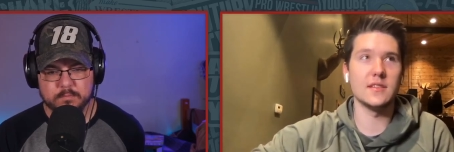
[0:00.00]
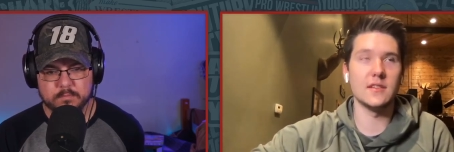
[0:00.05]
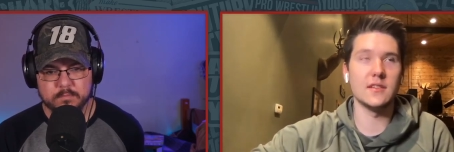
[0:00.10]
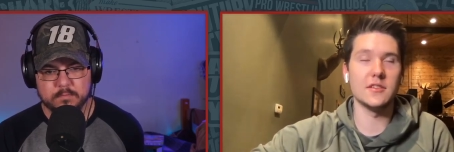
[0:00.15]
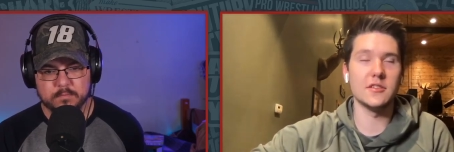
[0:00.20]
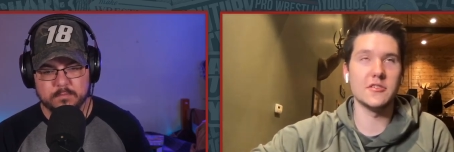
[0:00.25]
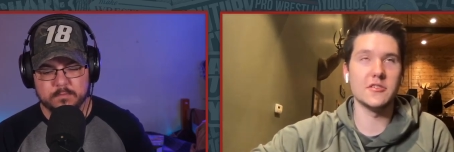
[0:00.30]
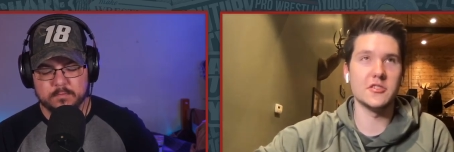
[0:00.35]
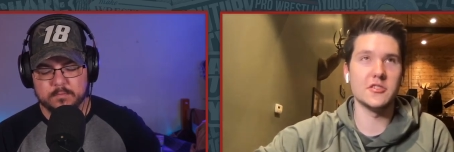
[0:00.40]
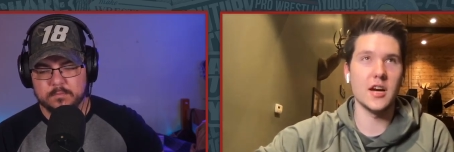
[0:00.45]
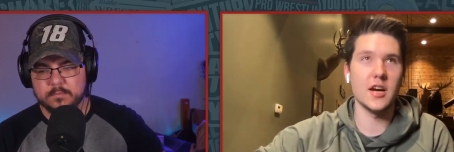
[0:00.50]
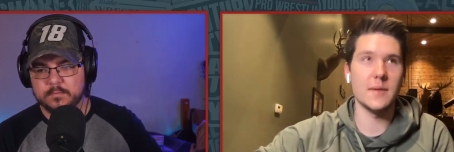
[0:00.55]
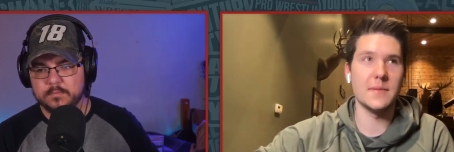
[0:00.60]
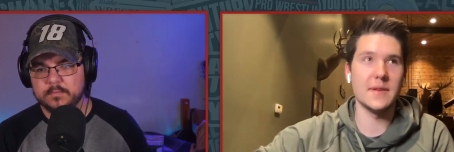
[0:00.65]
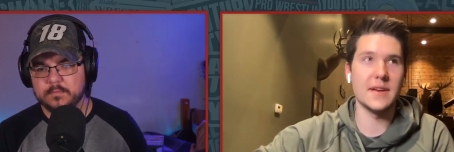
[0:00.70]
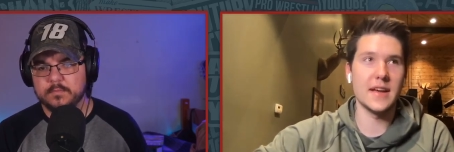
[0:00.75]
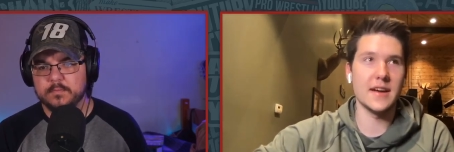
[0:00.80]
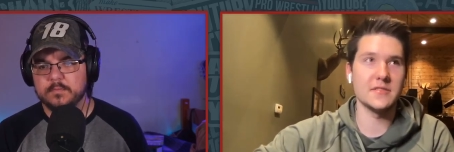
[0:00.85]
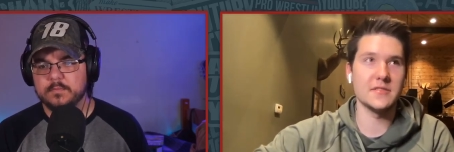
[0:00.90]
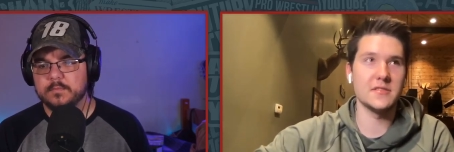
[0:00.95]
Speaker 1: a good job
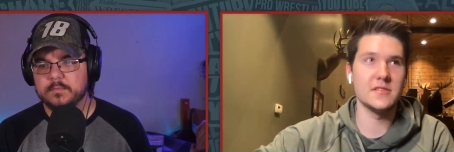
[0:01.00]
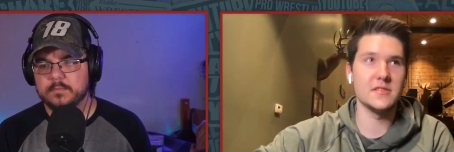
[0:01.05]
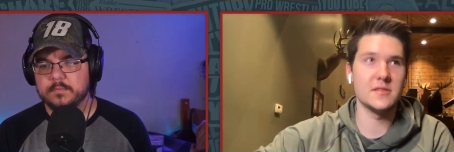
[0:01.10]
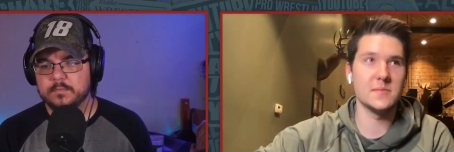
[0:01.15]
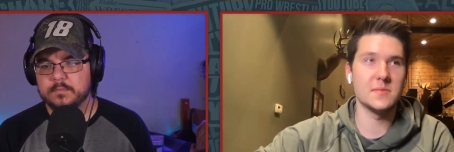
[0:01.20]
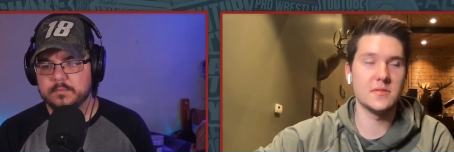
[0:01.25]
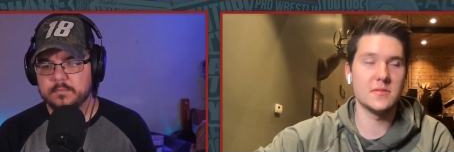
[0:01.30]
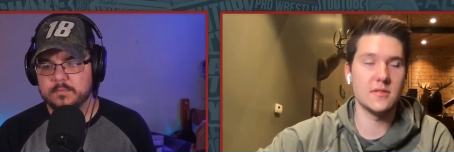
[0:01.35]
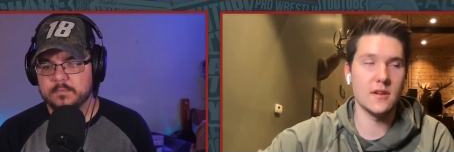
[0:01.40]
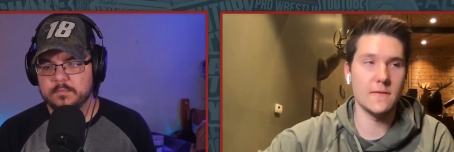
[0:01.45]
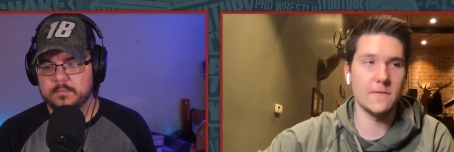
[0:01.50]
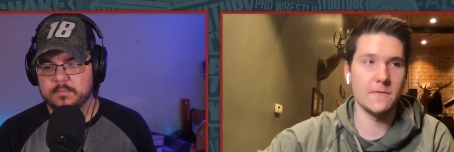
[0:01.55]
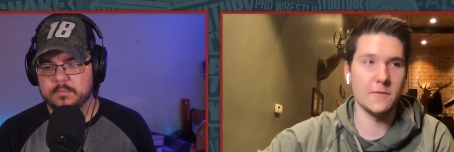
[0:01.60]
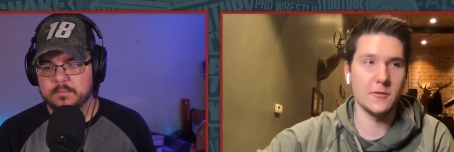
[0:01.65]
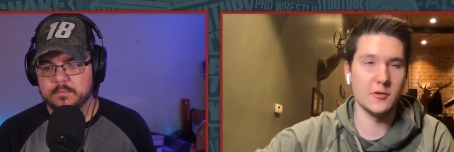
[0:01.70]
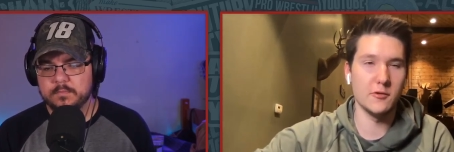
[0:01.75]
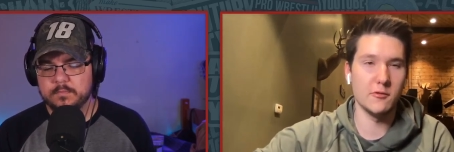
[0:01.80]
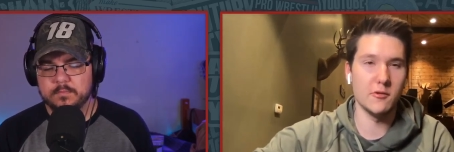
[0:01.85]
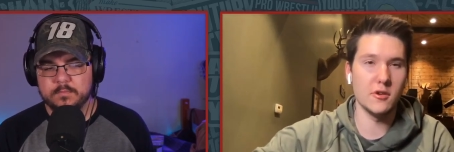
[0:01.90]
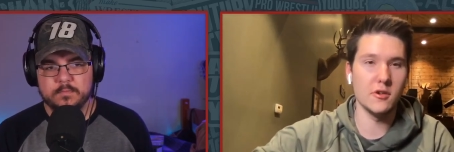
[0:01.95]
announcing some stuff
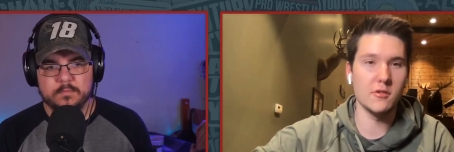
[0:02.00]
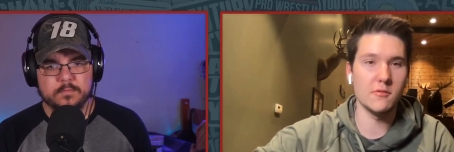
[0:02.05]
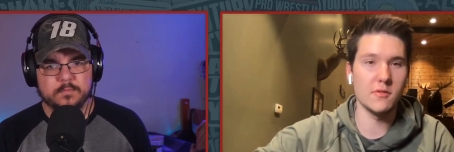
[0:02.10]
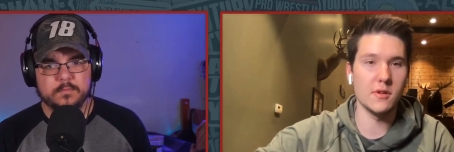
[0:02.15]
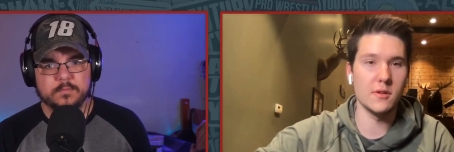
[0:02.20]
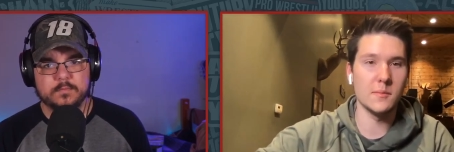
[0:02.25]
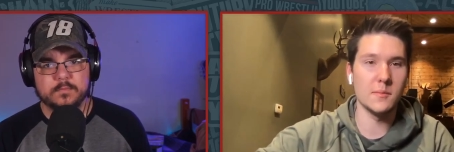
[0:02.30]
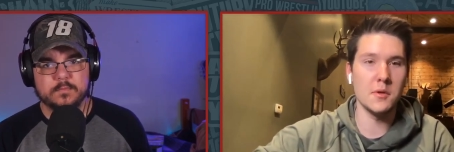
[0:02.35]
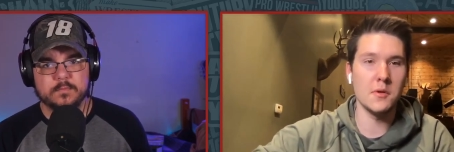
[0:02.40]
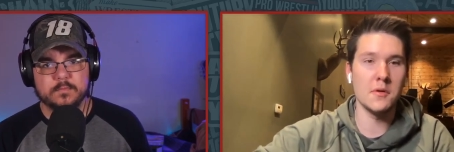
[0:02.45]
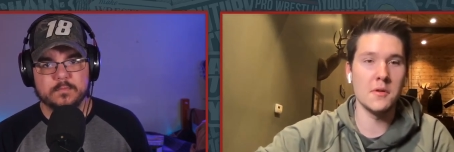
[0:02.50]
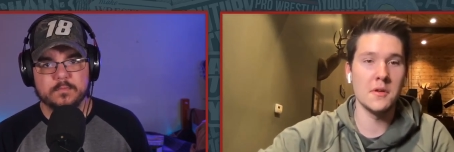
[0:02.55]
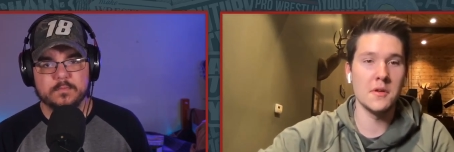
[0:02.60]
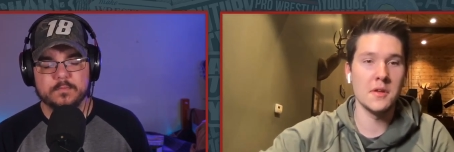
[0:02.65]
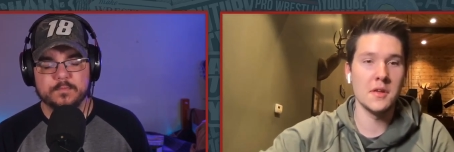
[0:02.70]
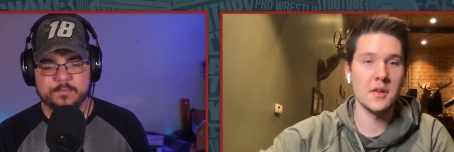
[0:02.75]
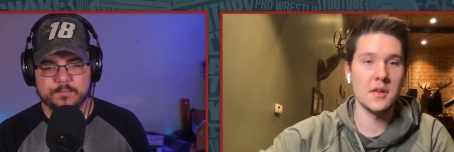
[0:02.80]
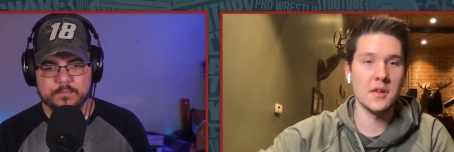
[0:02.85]
for the Royal Rumble.